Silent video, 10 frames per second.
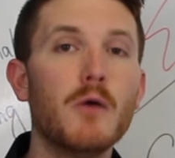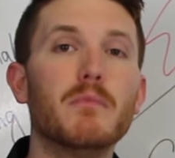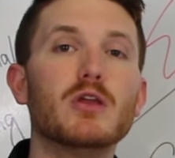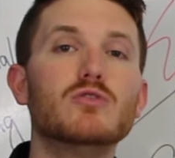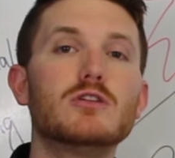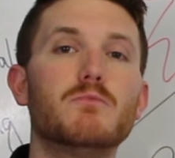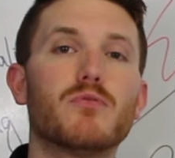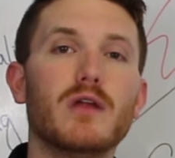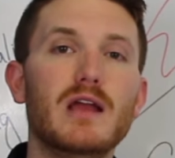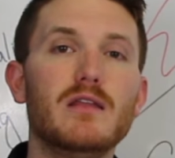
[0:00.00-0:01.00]
But you should
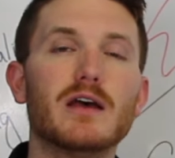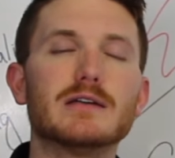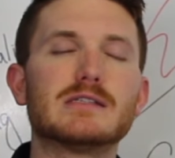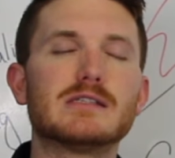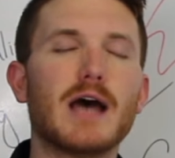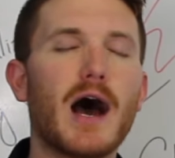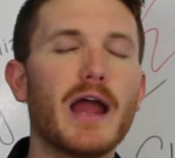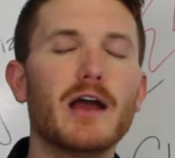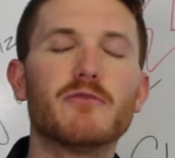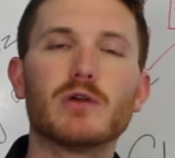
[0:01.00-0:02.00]
breathe a sigh
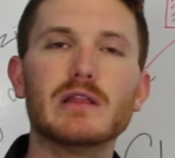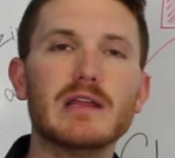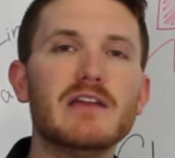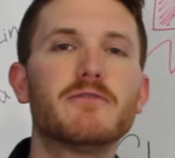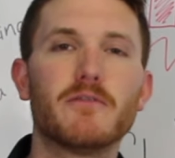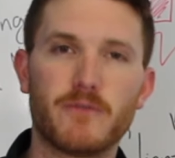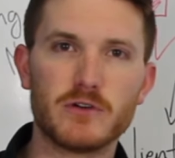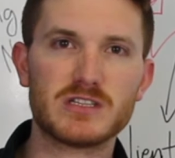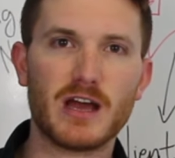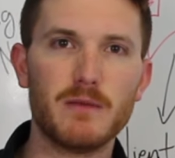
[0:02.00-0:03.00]
of relief the
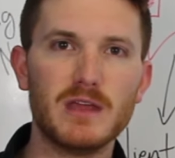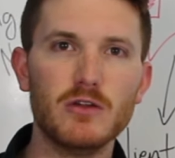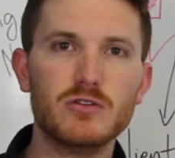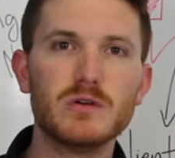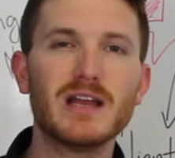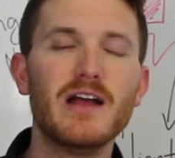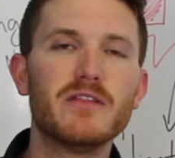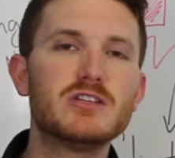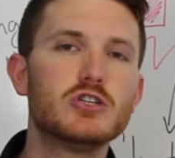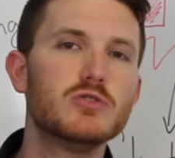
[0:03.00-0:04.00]
first time that you do it.
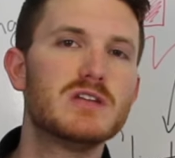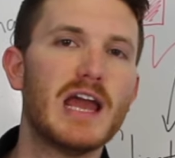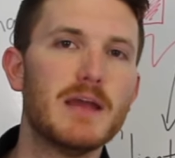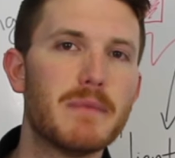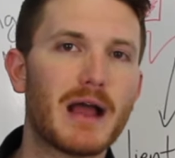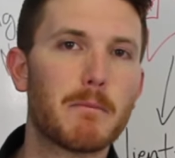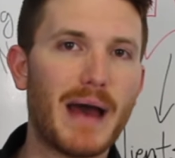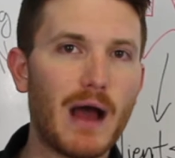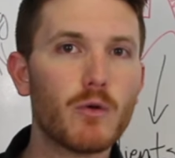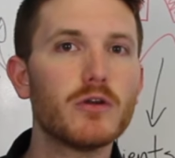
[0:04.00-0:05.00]
This is you taking back
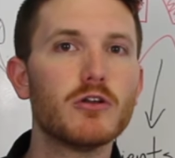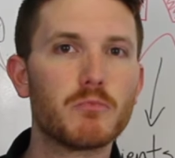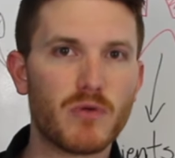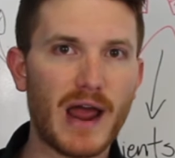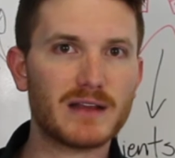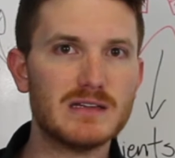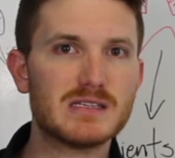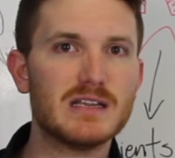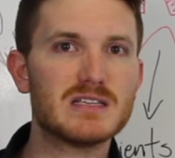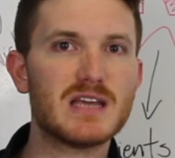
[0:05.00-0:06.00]
power in your
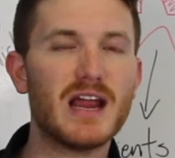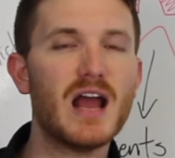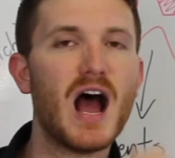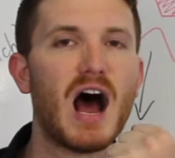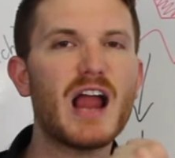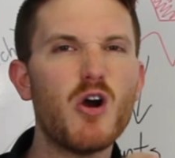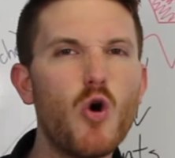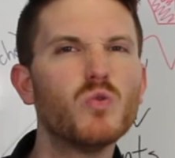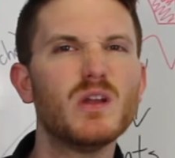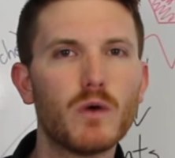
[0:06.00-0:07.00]
practice and saying, I
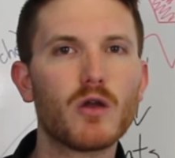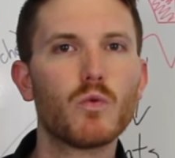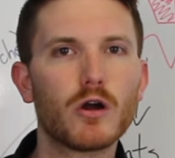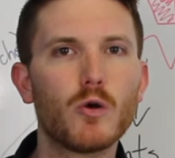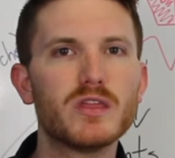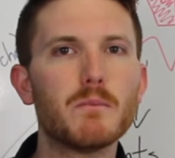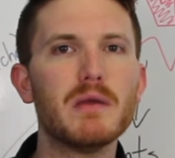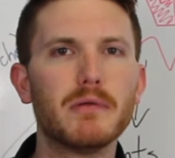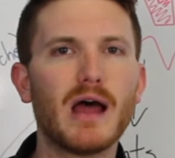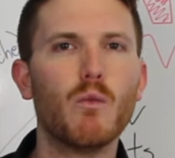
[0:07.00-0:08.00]
only want to work with the
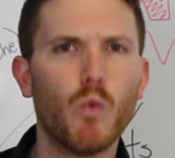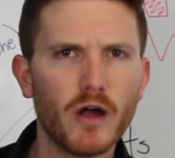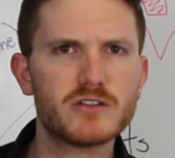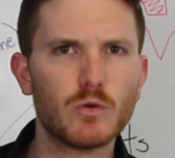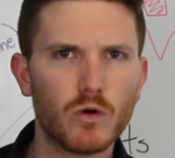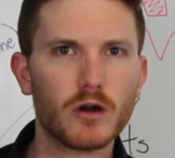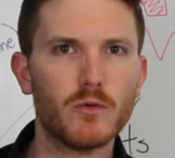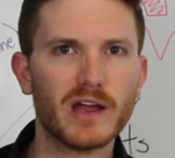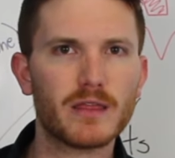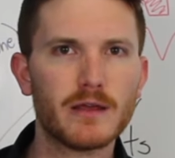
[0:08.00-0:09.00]
people I want to work
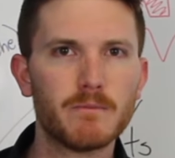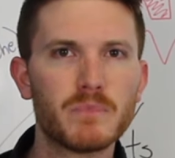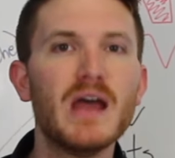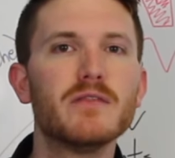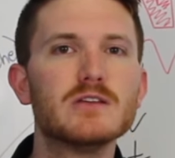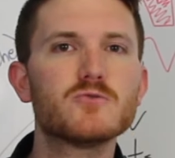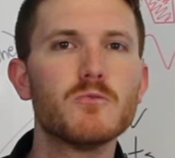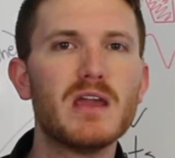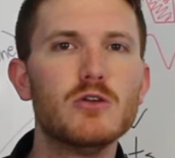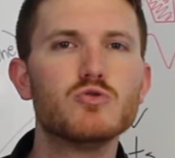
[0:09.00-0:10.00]
with. This will
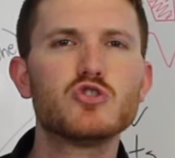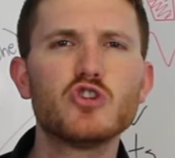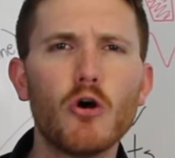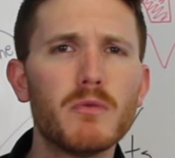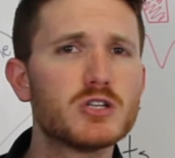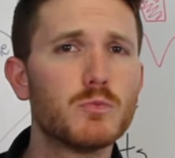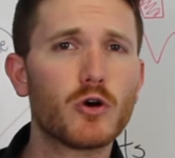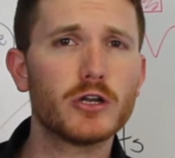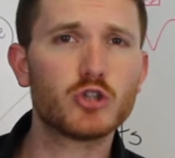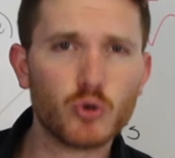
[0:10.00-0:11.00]
make you so much
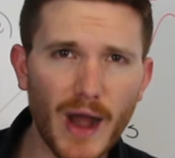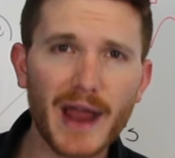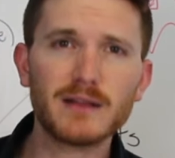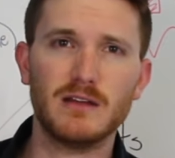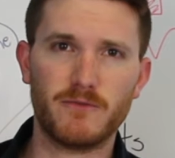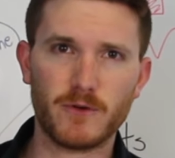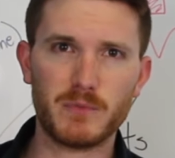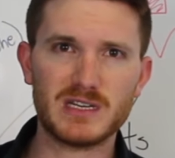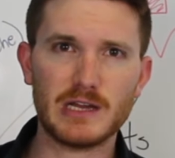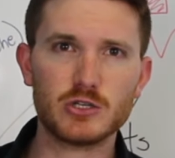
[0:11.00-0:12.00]
more attractive for
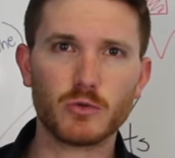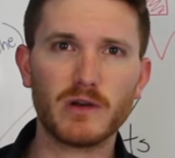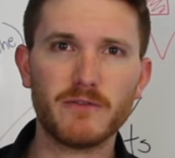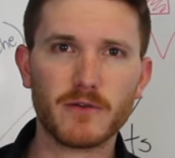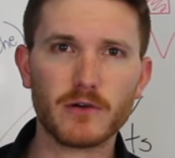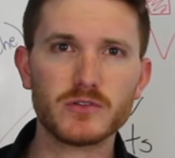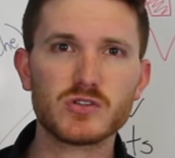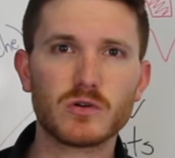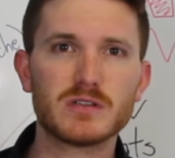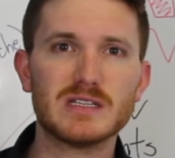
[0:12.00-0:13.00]
potential referral
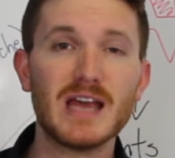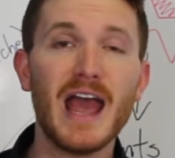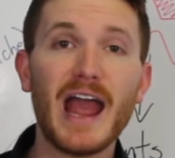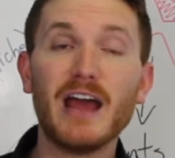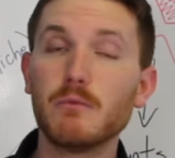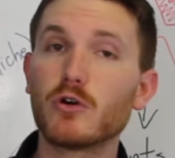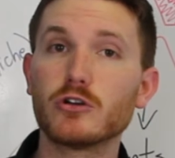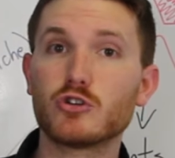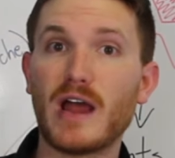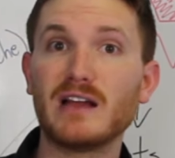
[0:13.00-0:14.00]
sources and more
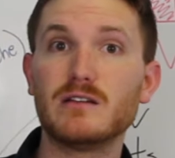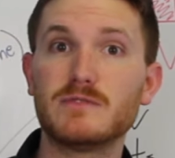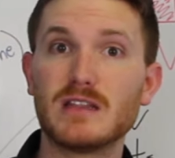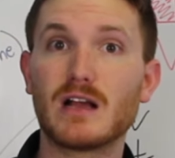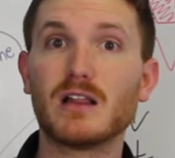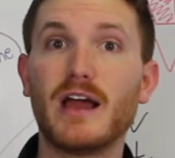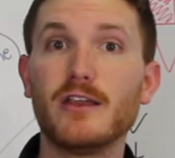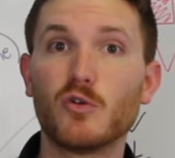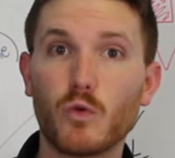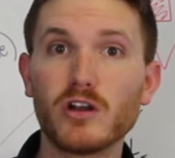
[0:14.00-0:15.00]
attractive to the
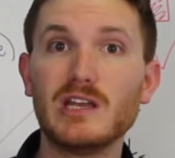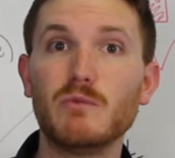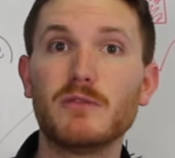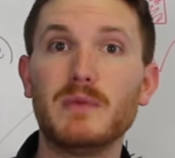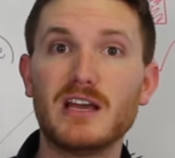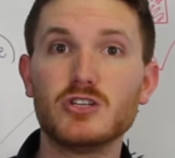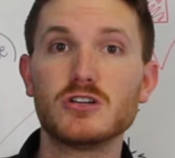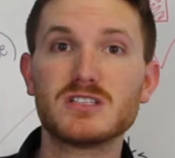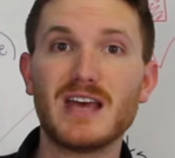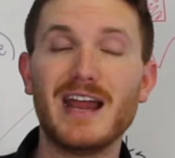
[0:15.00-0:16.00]
client you're working with because
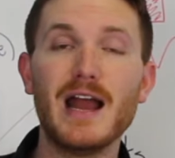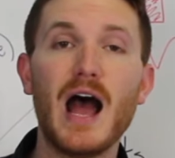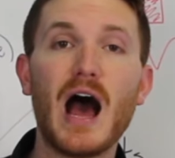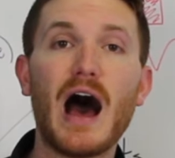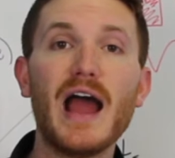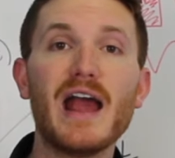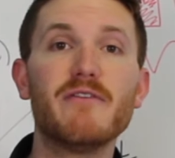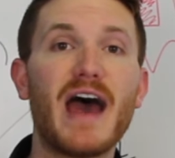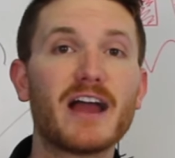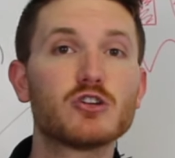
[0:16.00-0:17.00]
you're saying, I
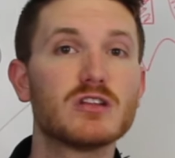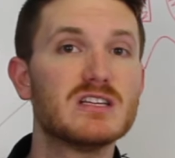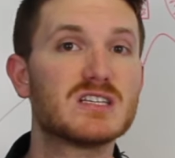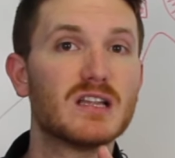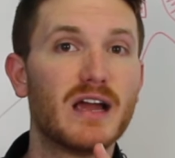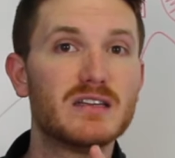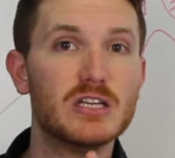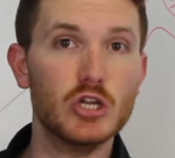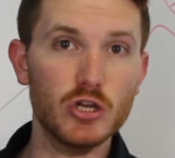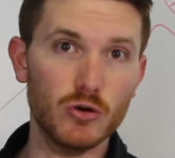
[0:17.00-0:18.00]
have actually
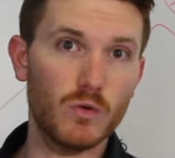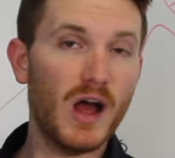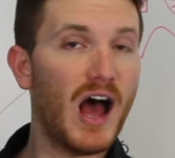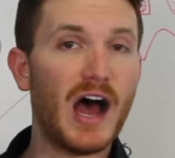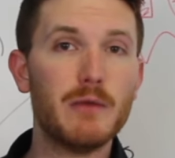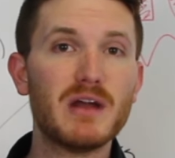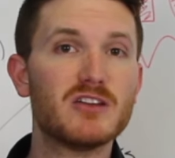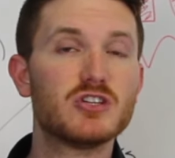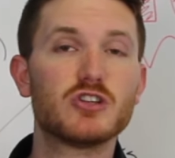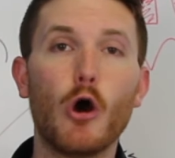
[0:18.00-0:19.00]
selected you. I'm
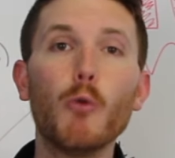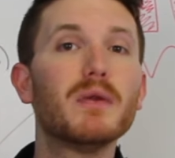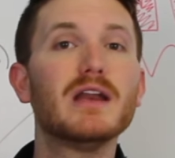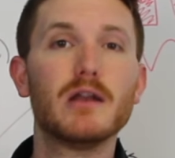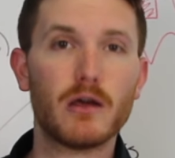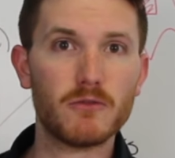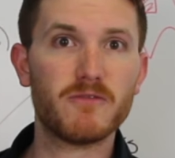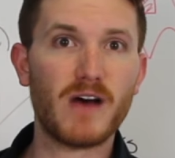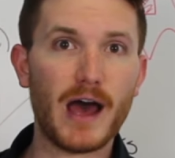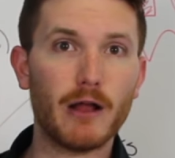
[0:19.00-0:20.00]
not just opening another
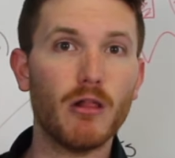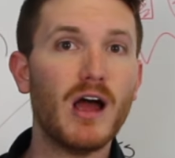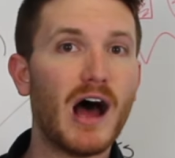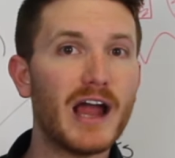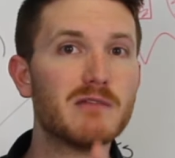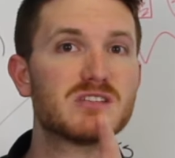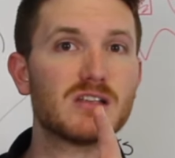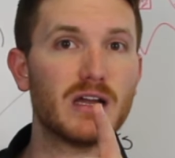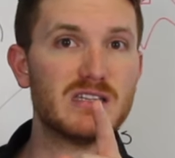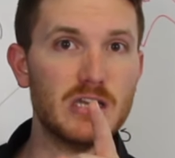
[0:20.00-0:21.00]
file. I am
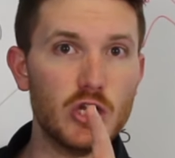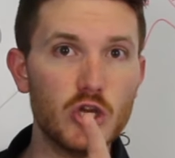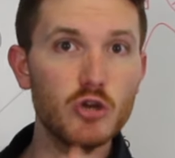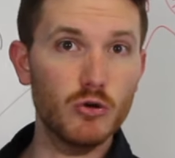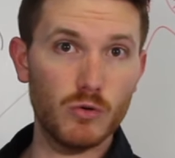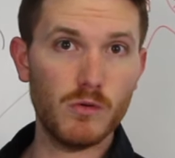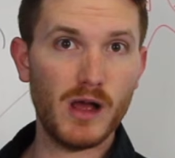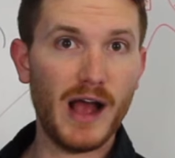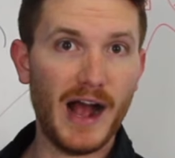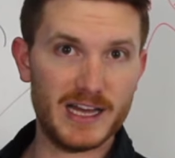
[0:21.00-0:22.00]
selecting you
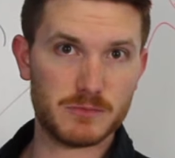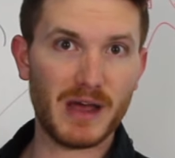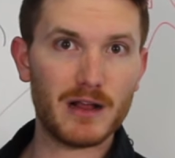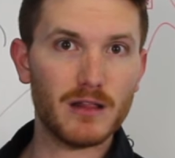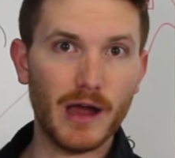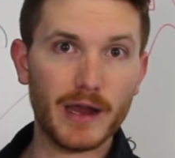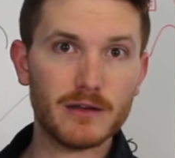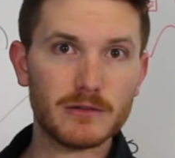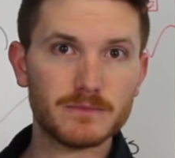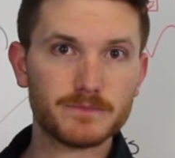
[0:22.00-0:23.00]
as my client.